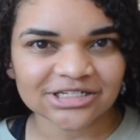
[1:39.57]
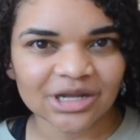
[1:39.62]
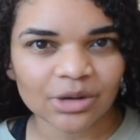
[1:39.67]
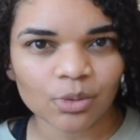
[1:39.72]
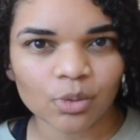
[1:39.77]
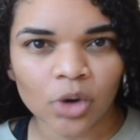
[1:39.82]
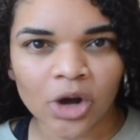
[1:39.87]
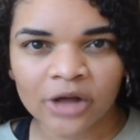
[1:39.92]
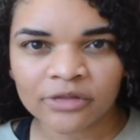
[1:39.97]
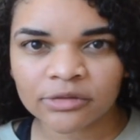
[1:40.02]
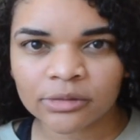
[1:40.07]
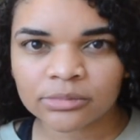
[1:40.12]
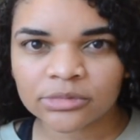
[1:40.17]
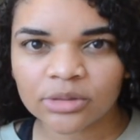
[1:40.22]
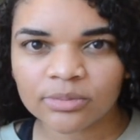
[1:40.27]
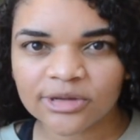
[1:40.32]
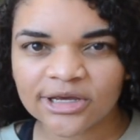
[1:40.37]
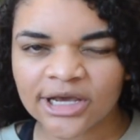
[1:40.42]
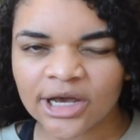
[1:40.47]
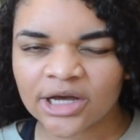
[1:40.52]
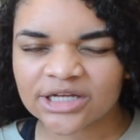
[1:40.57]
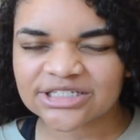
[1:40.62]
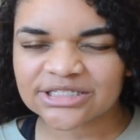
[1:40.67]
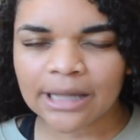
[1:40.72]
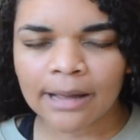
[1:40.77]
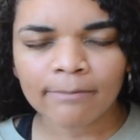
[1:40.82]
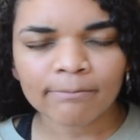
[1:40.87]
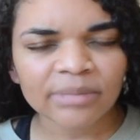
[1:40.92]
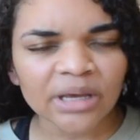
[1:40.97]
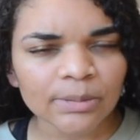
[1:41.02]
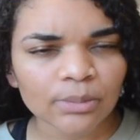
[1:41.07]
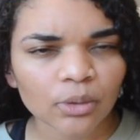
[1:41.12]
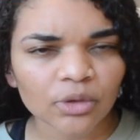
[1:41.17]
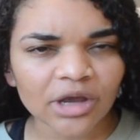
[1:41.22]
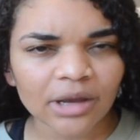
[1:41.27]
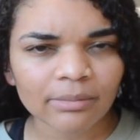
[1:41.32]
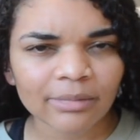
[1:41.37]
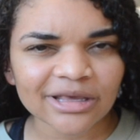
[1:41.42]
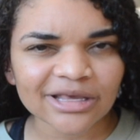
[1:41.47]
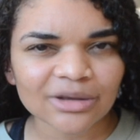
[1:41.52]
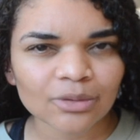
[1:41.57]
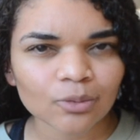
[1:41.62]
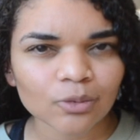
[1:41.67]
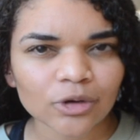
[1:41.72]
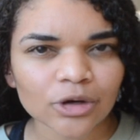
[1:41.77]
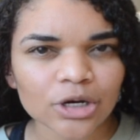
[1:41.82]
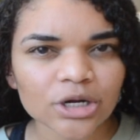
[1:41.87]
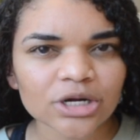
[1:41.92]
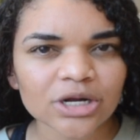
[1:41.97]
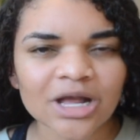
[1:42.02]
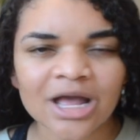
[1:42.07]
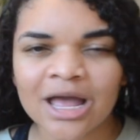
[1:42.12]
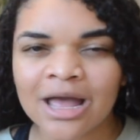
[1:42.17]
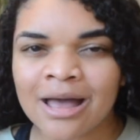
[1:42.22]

I want them to be. Some people can make it work.